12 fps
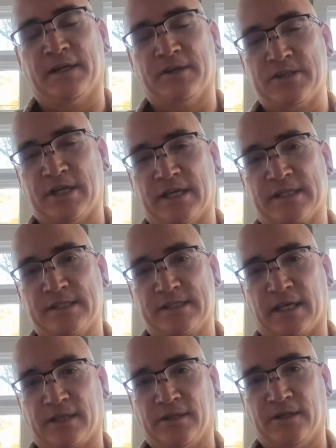energetics and
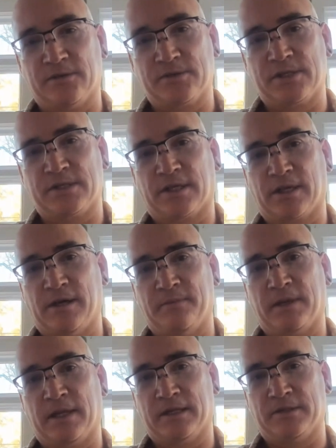technology to
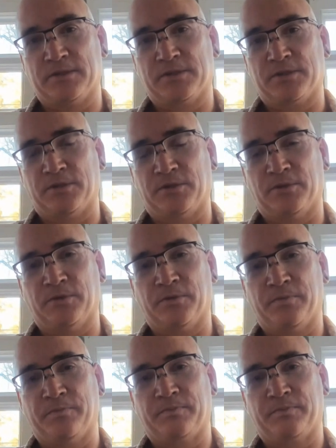come into